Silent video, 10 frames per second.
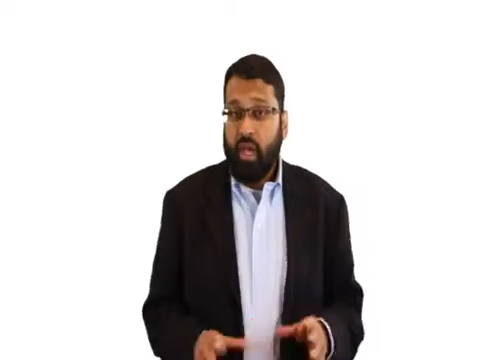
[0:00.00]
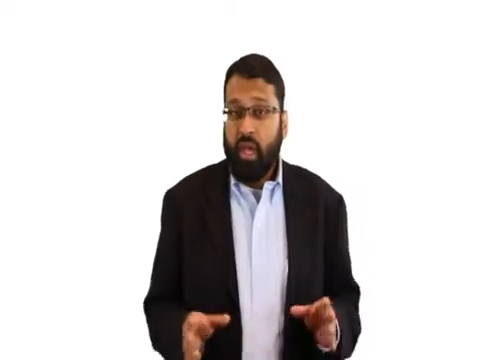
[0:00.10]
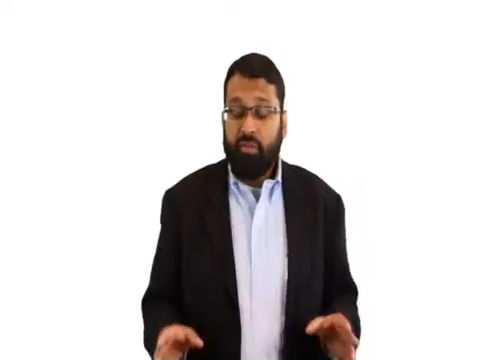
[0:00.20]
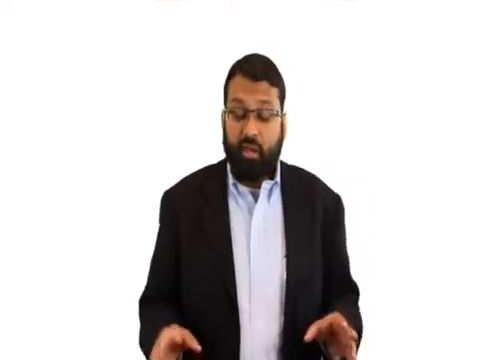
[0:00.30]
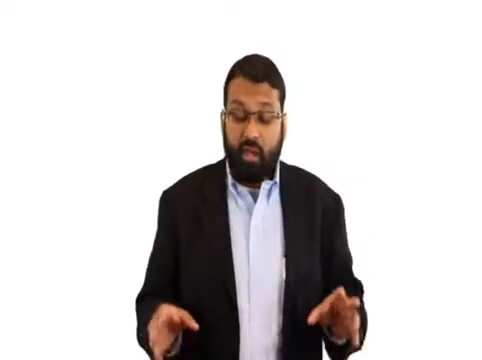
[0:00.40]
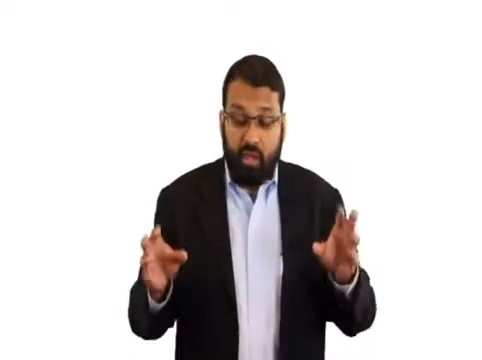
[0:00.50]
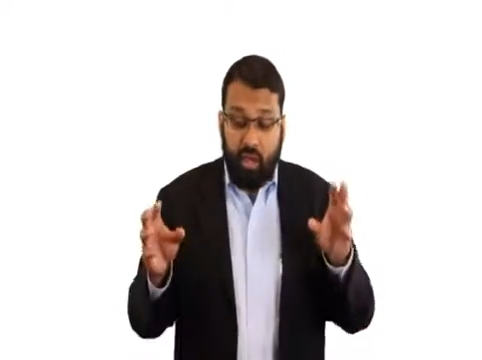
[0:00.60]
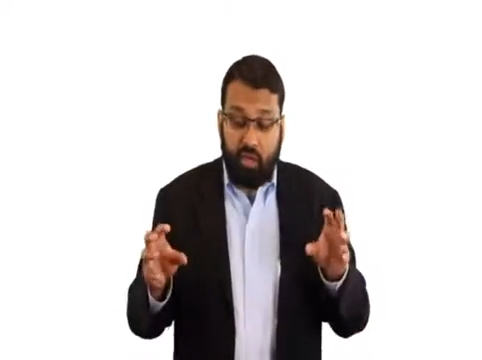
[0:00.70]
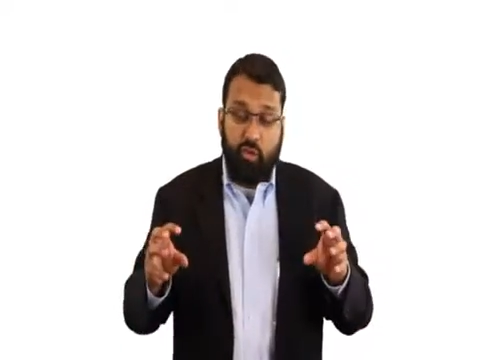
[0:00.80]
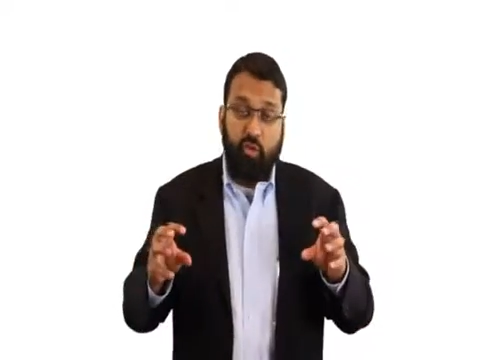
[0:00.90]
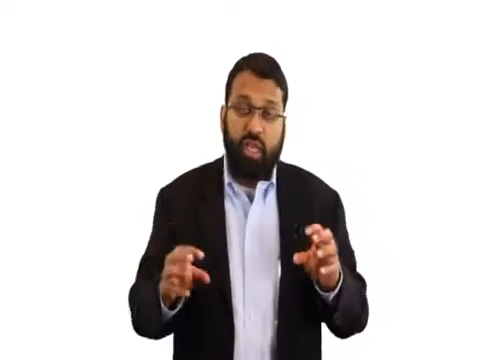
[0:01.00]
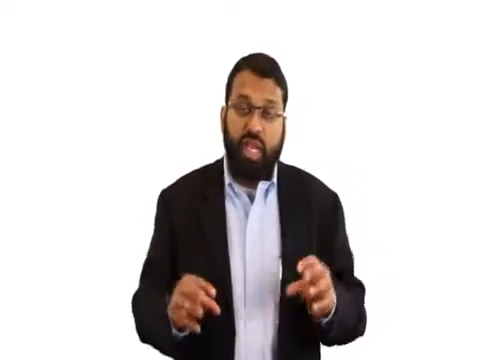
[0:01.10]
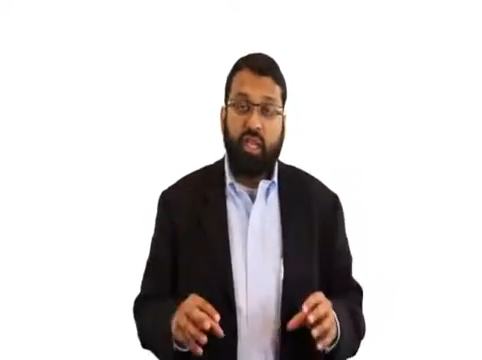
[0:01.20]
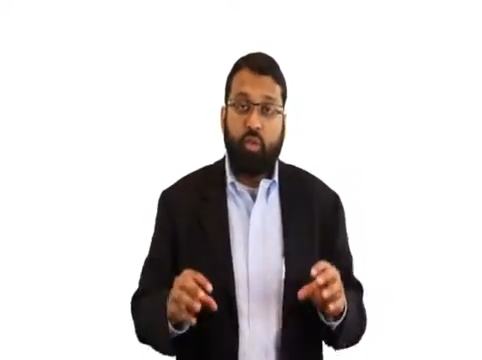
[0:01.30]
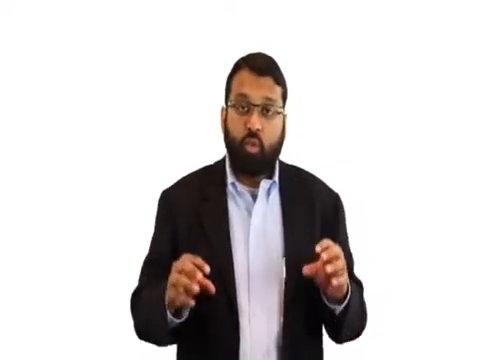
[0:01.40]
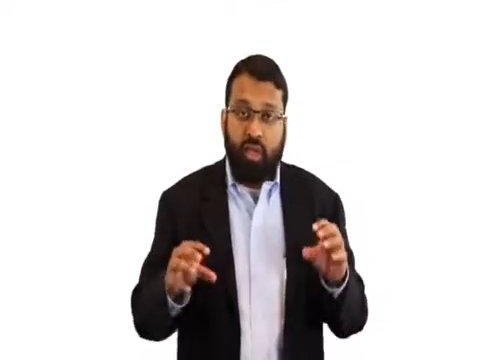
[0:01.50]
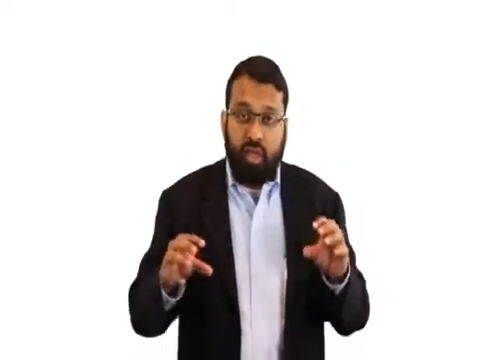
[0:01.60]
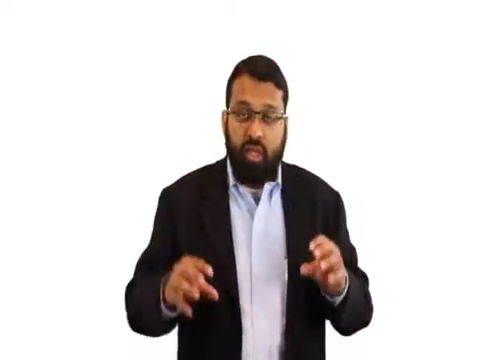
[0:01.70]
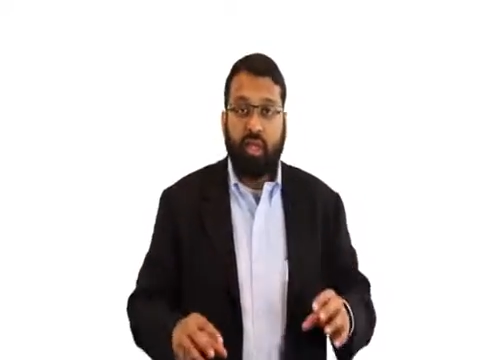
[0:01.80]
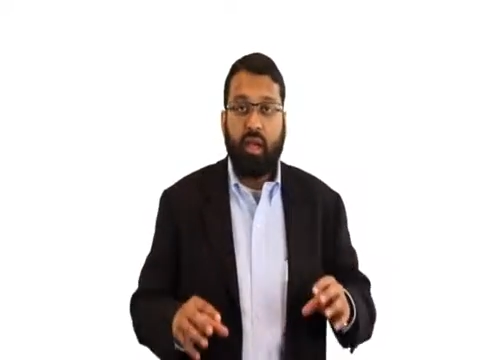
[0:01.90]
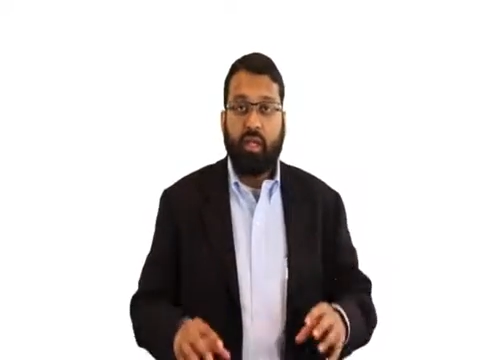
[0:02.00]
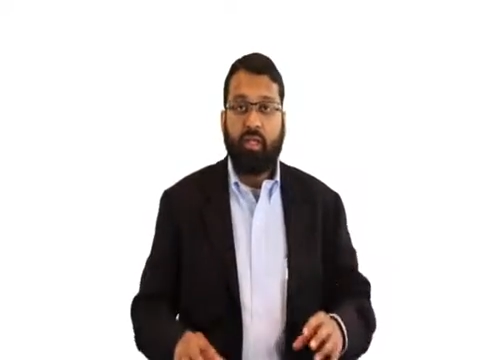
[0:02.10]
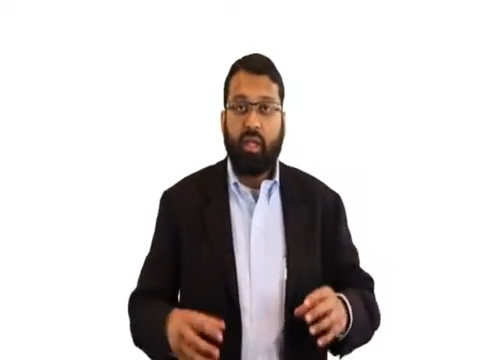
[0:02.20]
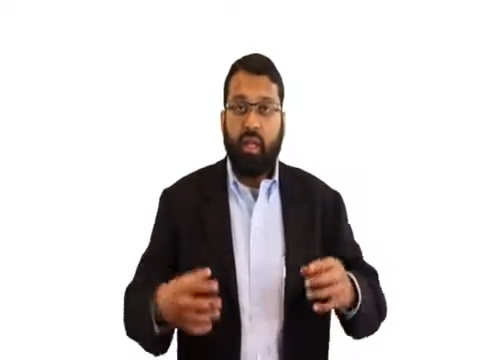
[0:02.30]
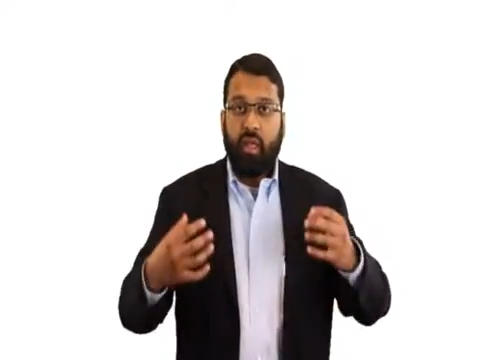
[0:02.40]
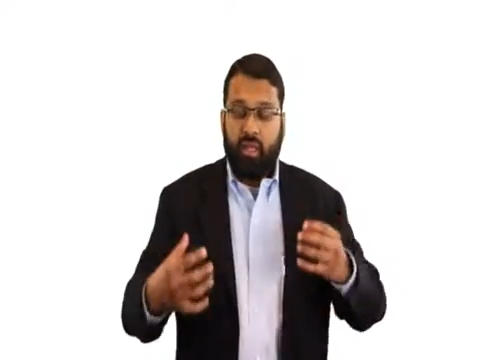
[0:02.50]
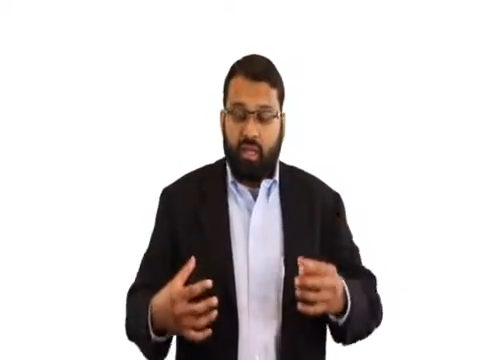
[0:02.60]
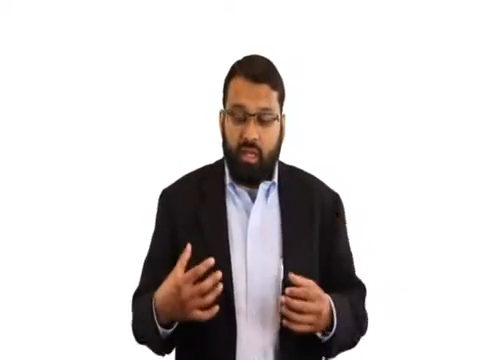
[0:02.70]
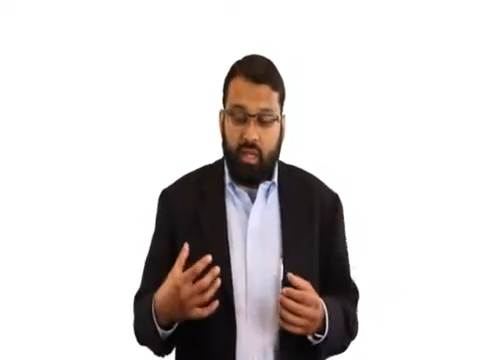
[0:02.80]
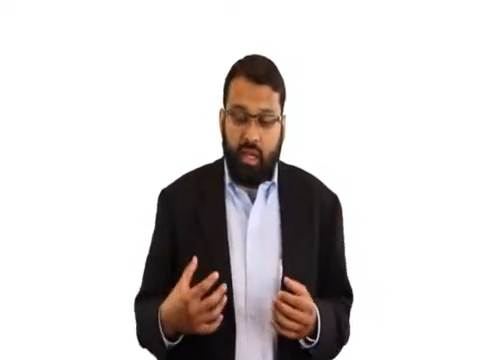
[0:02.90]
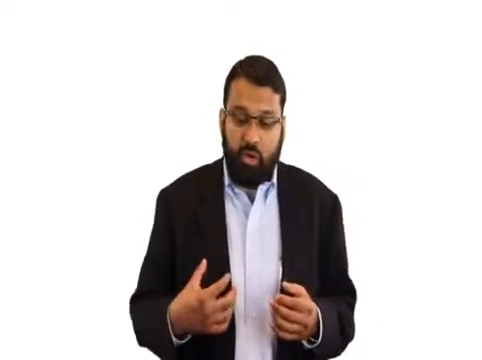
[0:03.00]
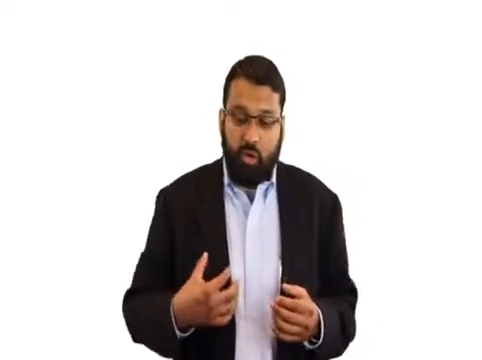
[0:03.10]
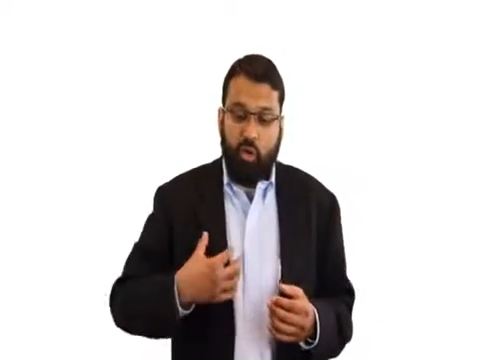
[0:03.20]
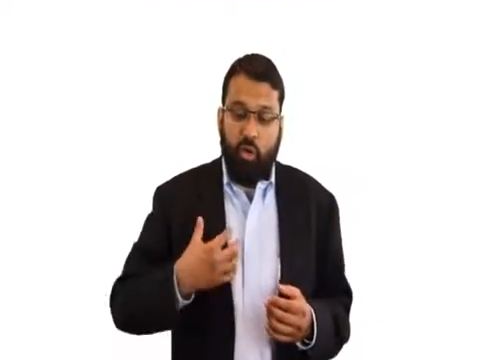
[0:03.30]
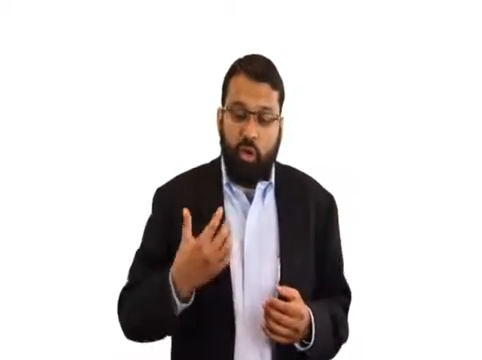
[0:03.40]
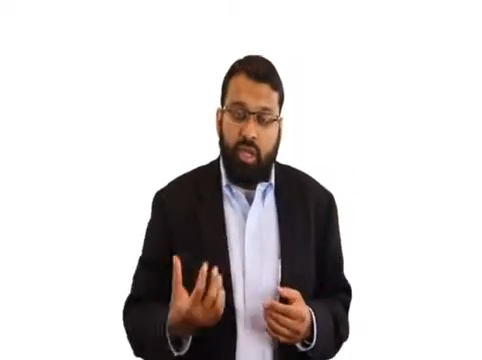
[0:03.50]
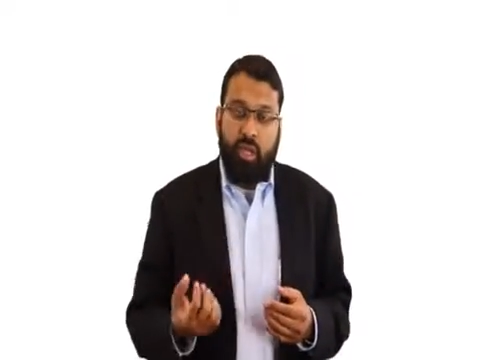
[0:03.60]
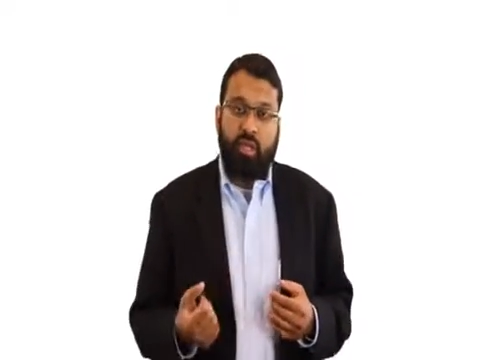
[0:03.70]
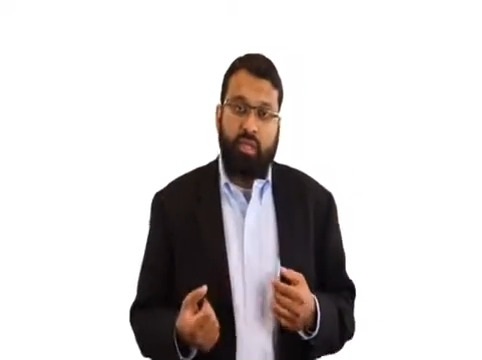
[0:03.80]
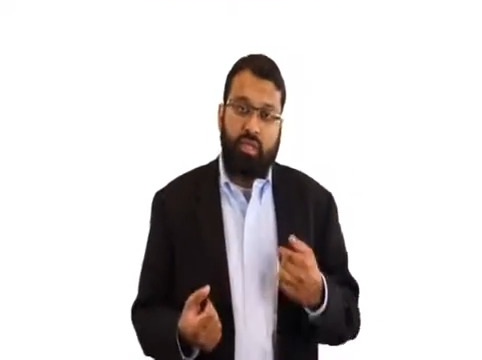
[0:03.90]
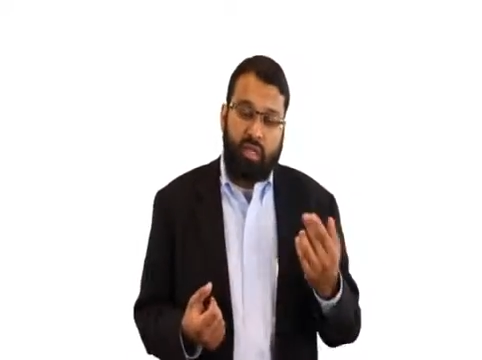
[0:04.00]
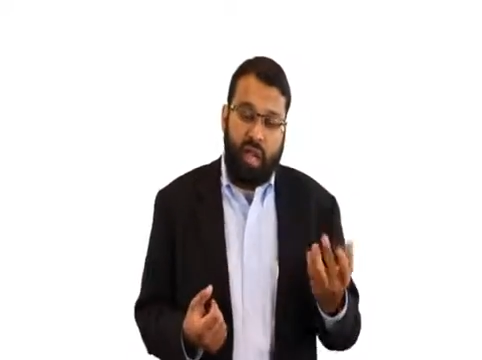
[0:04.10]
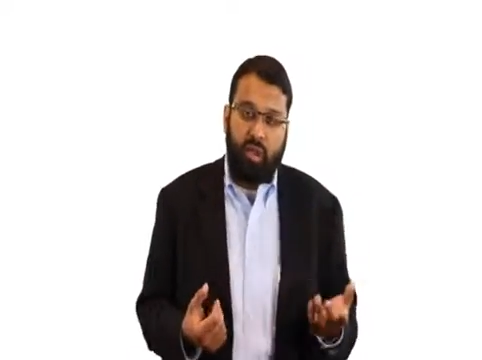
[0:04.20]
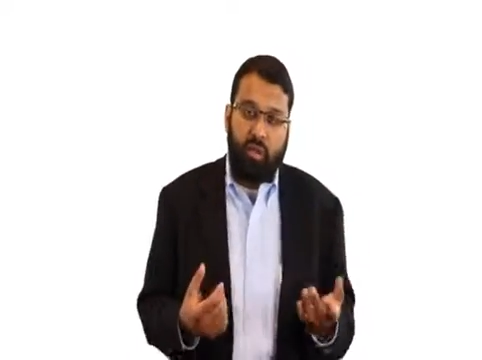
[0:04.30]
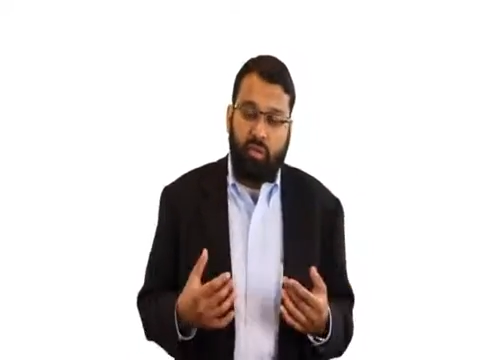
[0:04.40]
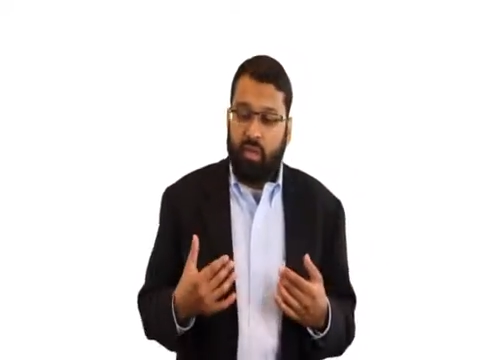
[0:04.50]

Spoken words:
And in fact, God created within us the yearning, the desire,